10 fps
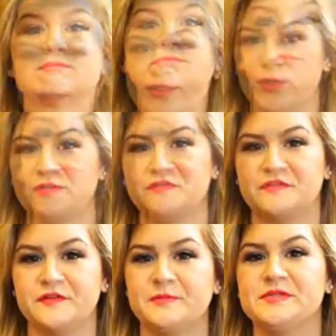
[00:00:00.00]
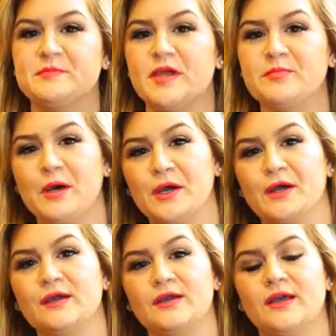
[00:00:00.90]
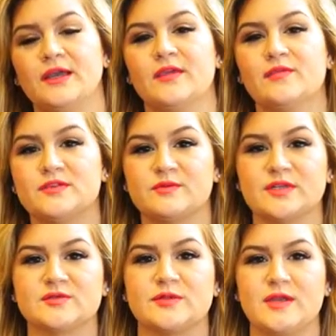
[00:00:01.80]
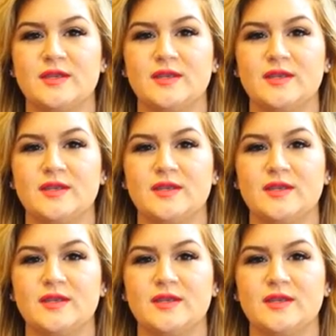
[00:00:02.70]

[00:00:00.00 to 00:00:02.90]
So I've flipped my part. Again, this works with